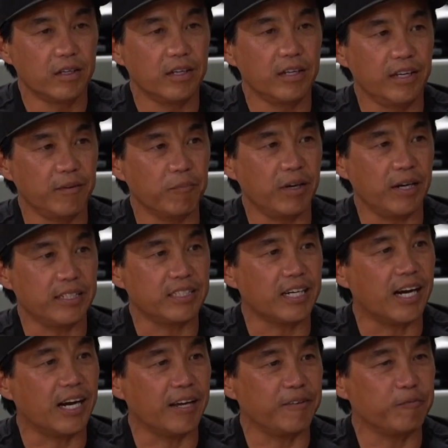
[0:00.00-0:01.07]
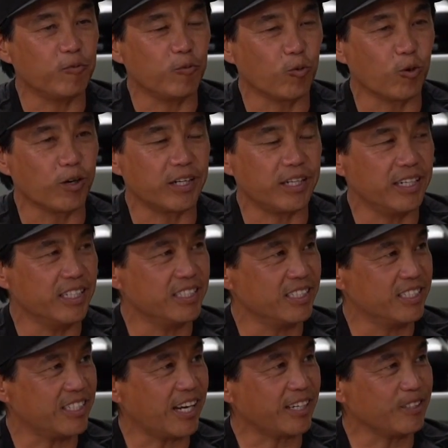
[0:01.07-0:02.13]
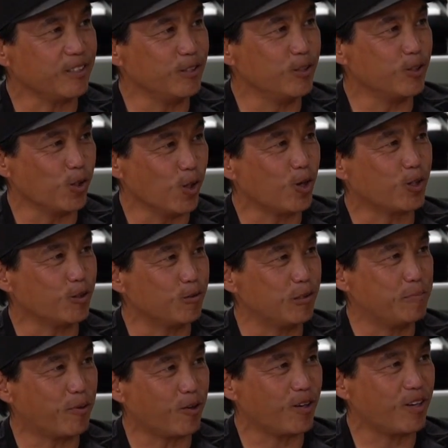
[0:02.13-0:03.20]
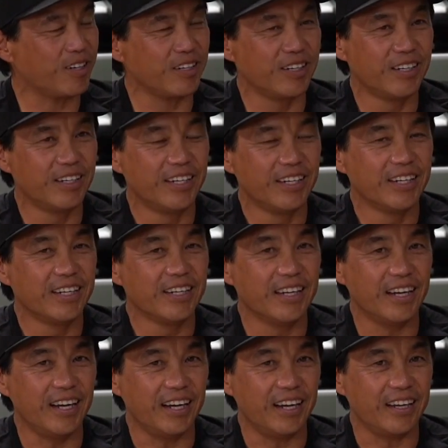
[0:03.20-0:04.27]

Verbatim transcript: in my time working as a cycle news local reporter uh,